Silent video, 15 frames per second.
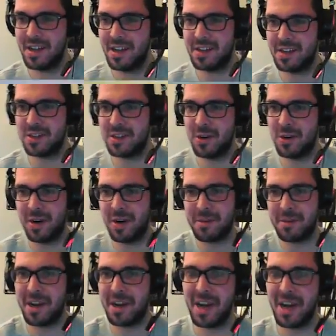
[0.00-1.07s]
So I'm
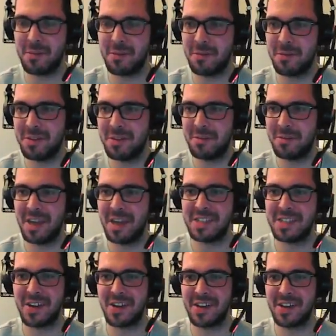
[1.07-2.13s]
gonna Hyper Beam. It's
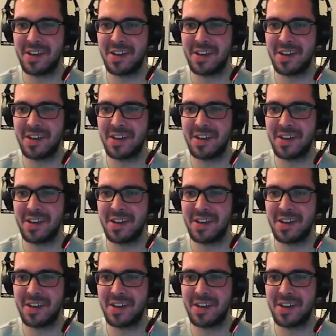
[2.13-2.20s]
not gonna